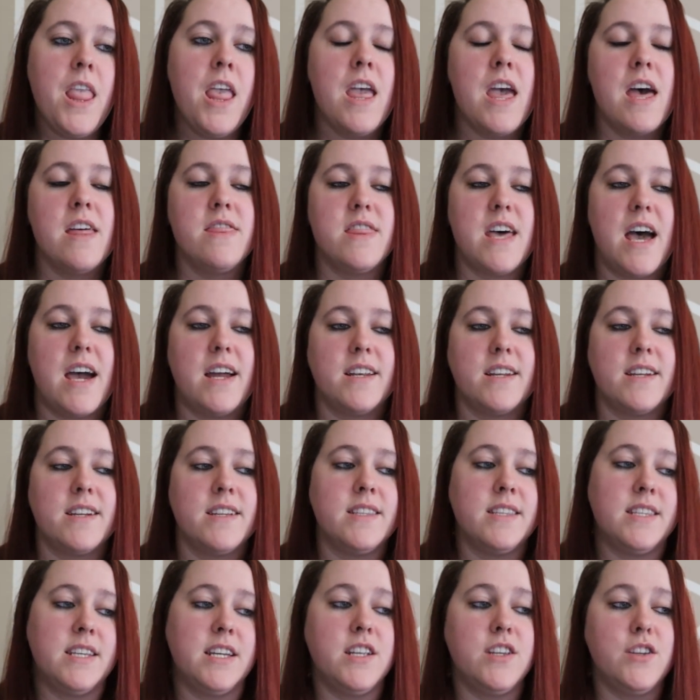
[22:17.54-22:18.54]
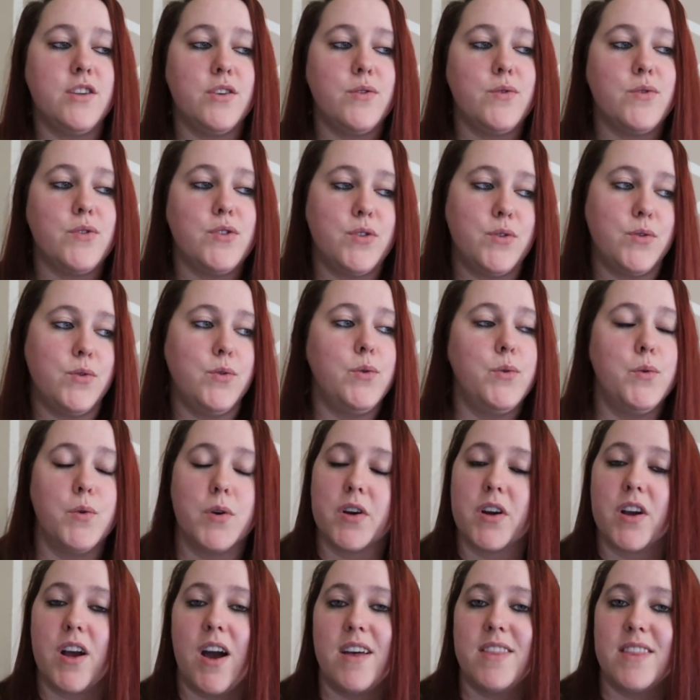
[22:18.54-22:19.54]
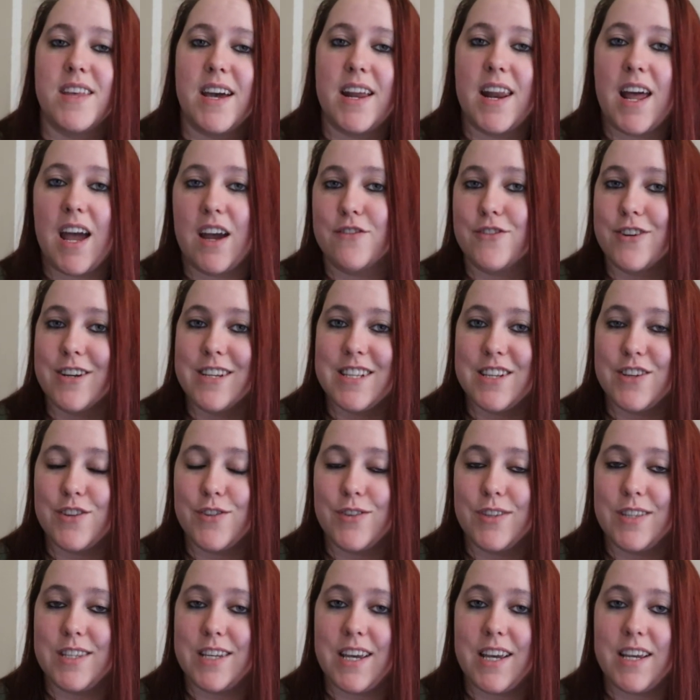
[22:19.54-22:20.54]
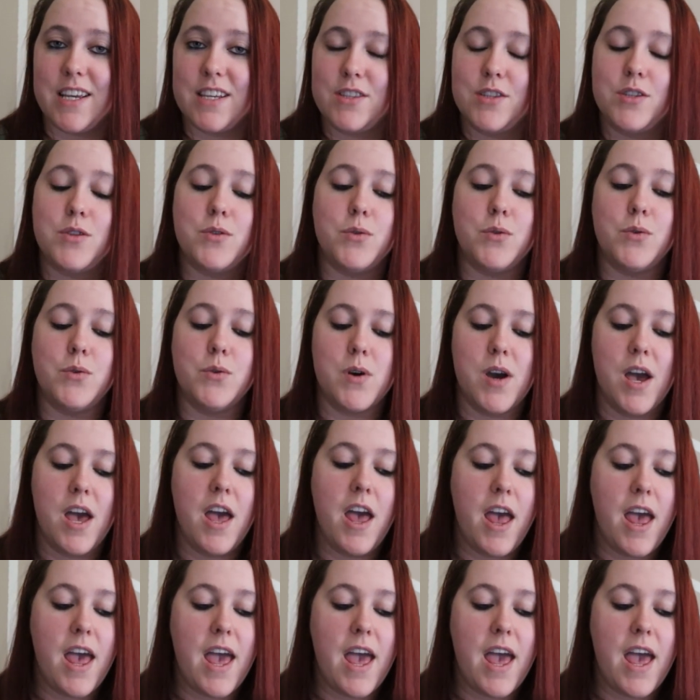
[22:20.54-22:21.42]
and then continue to work on that every single day to